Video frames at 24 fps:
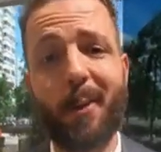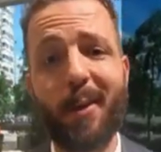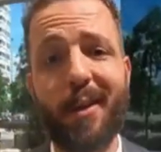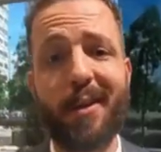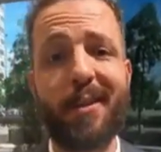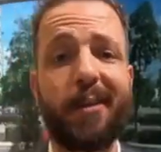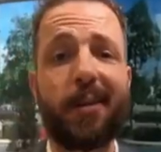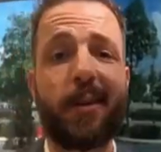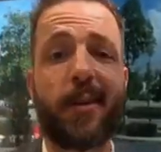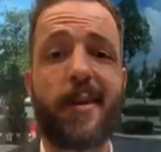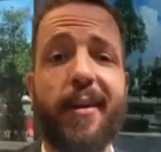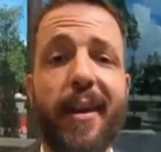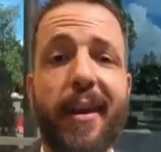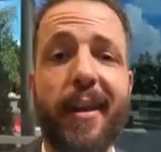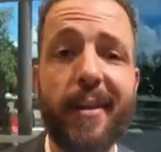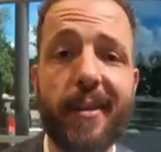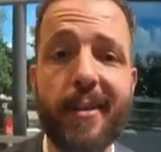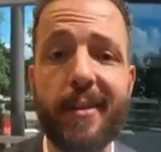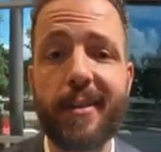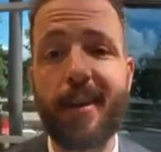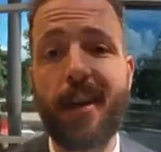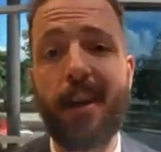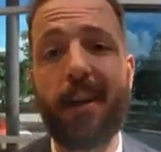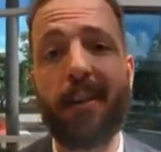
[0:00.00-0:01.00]
you enter
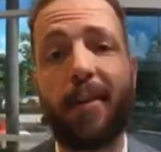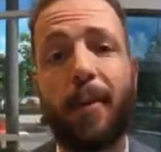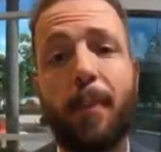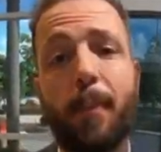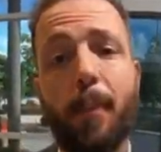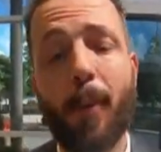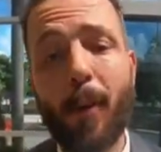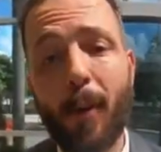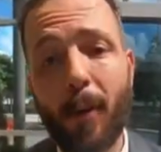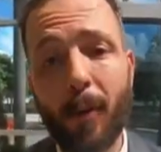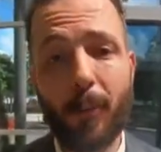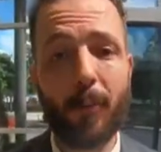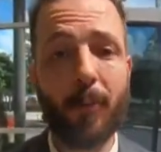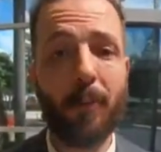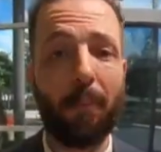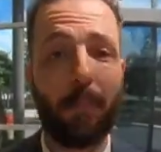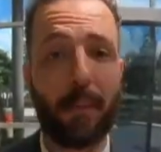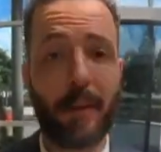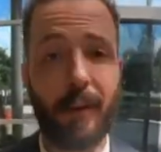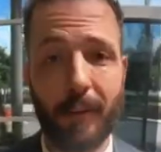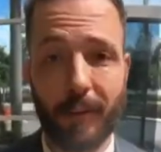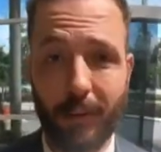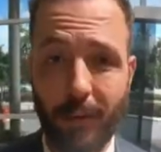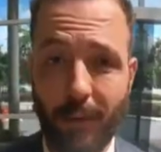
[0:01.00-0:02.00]
inside the ballroom
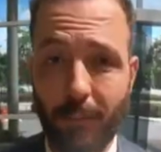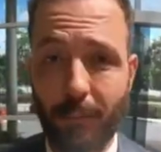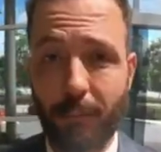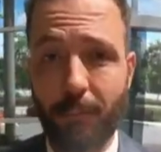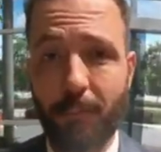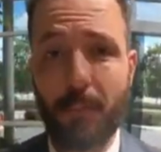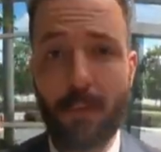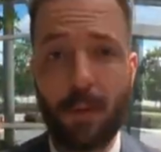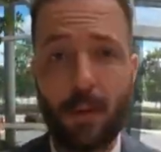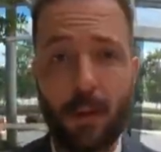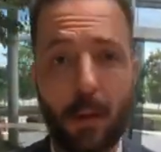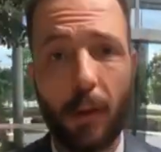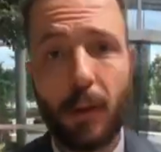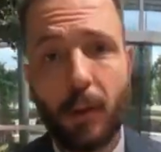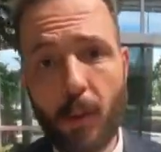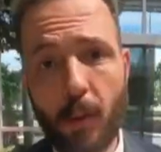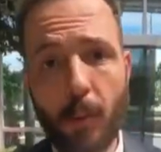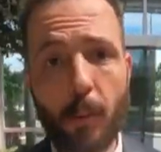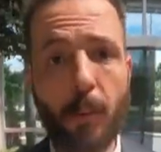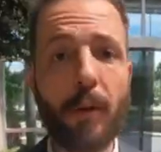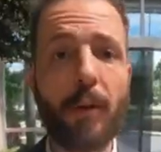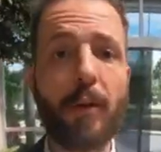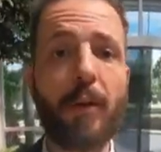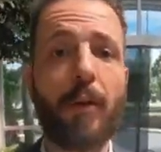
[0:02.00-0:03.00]
building,
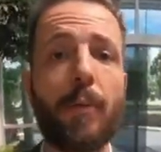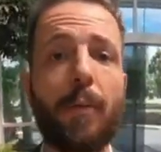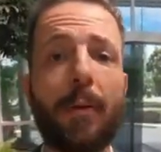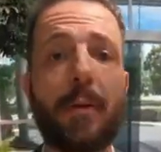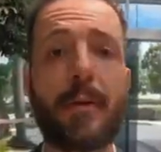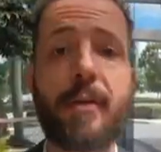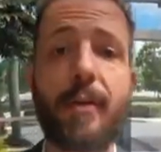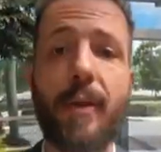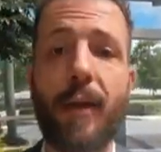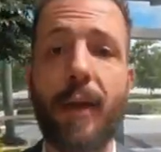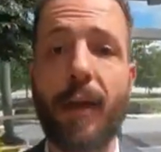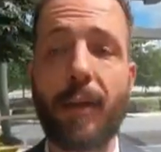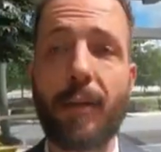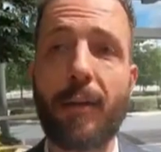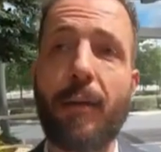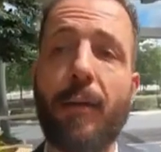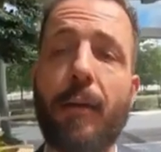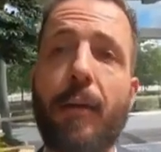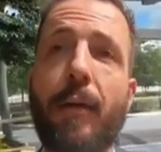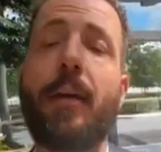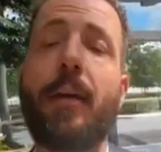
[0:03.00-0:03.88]
you will notice that